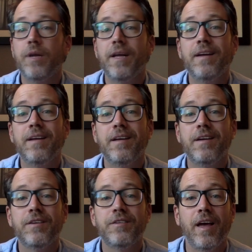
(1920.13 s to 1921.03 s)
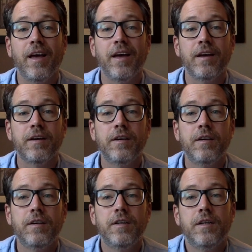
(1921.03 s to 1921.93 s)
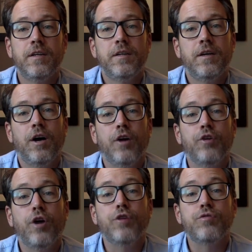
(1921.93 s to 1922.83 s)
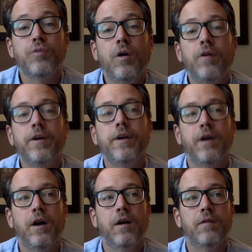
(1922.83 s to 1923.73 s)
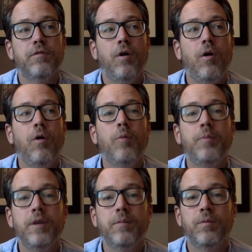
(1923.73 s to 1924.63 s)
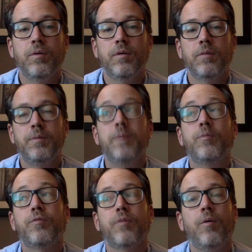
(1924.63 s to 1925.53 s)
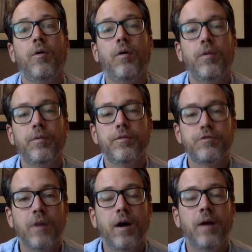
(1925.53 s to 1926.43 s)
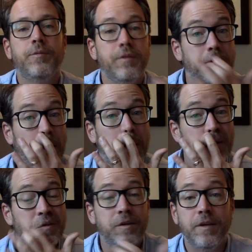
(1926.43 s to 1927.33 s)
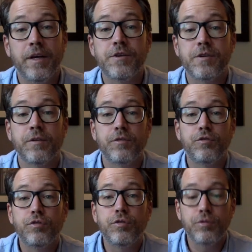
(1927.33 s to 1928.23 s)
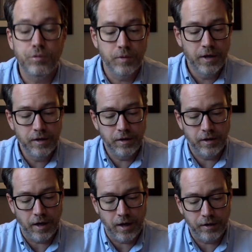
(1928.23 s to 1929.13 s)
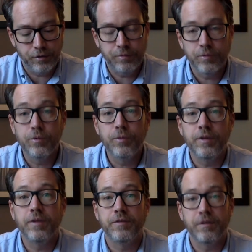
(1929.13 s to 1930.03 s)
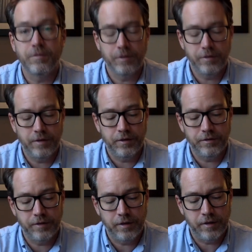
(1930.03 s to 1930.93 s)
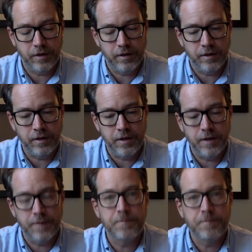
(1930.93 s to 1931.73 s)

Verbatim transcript: it is a a, drawing of all people, people from all tribes and tongues and nations to God through these different things. That that the